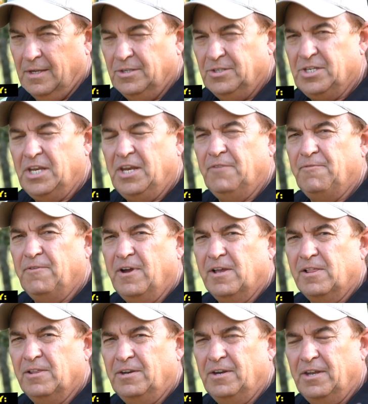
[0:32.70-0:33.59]
Jenny
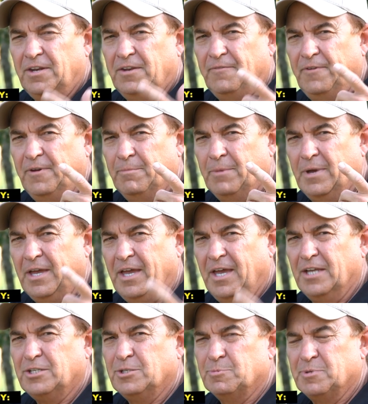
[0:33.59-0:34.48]
Franklin, I defend my
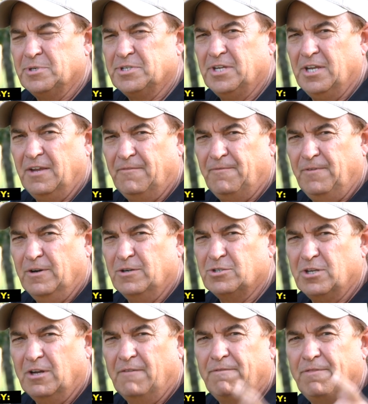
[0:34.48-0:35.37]
actions by saying,
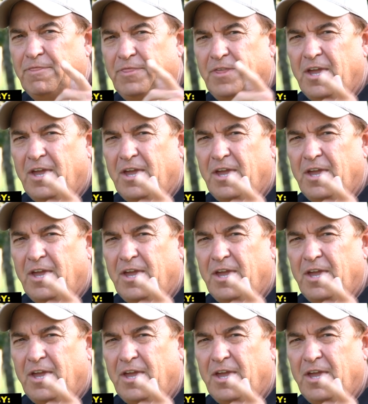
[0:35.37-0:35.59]
first off,